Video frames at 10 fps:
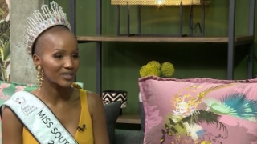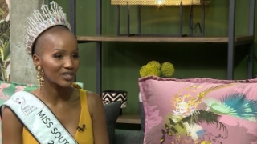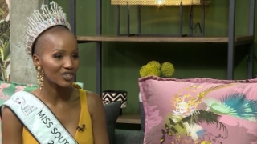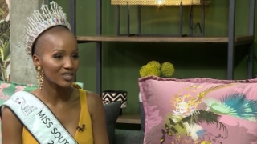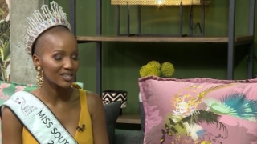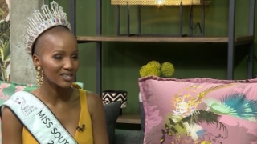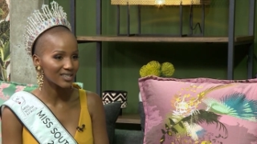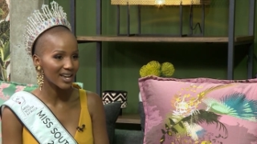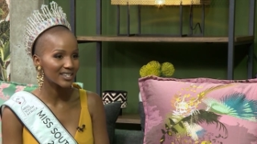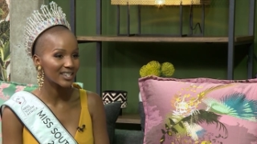their positions in
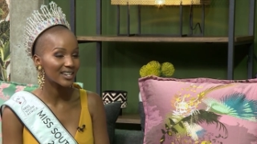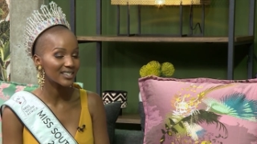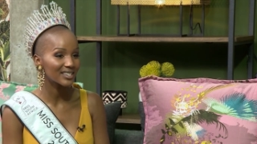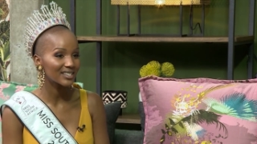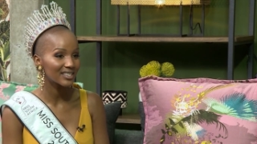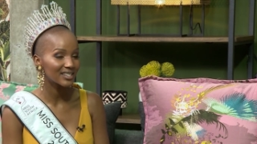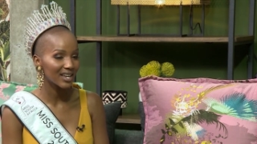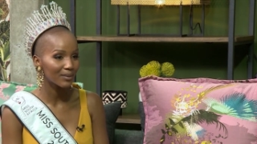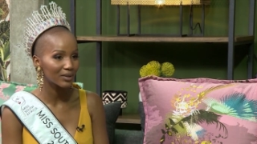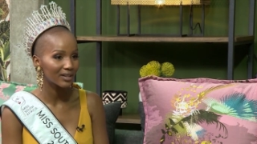society, get a seat at
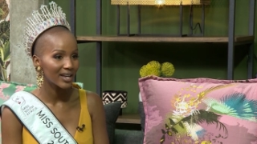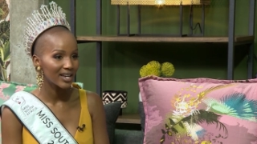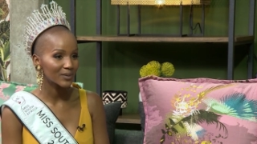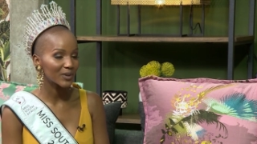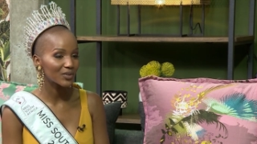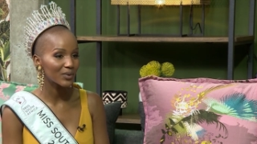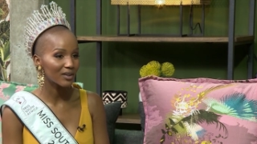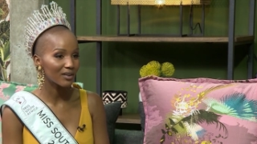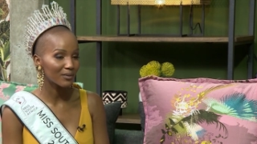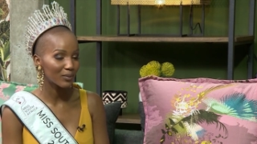the table, especially
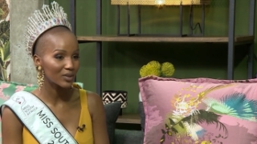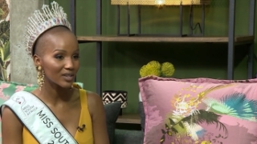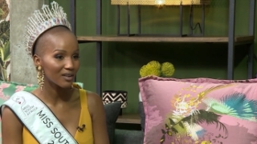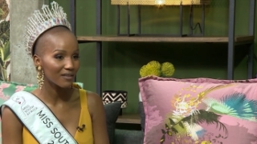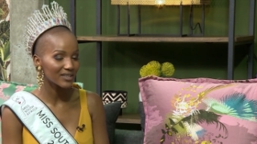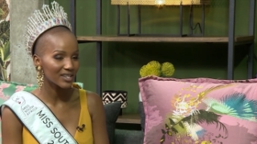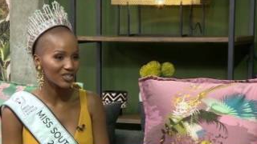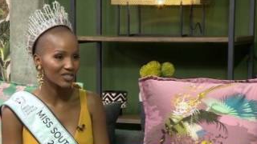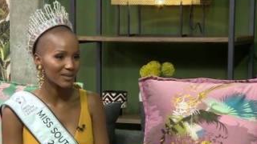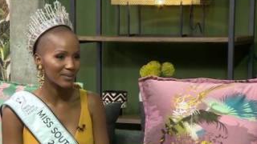when important
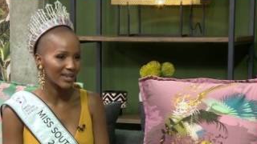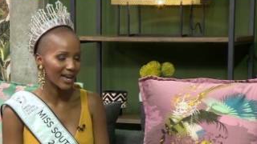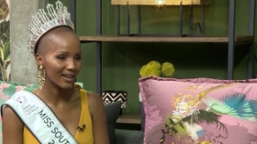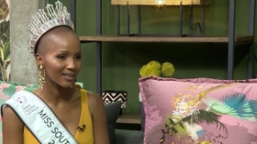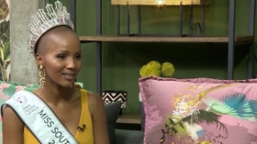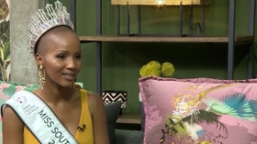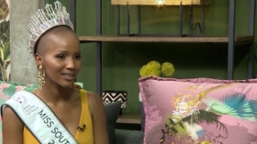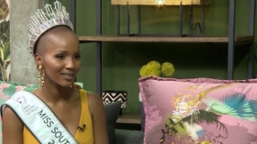conversations are being had.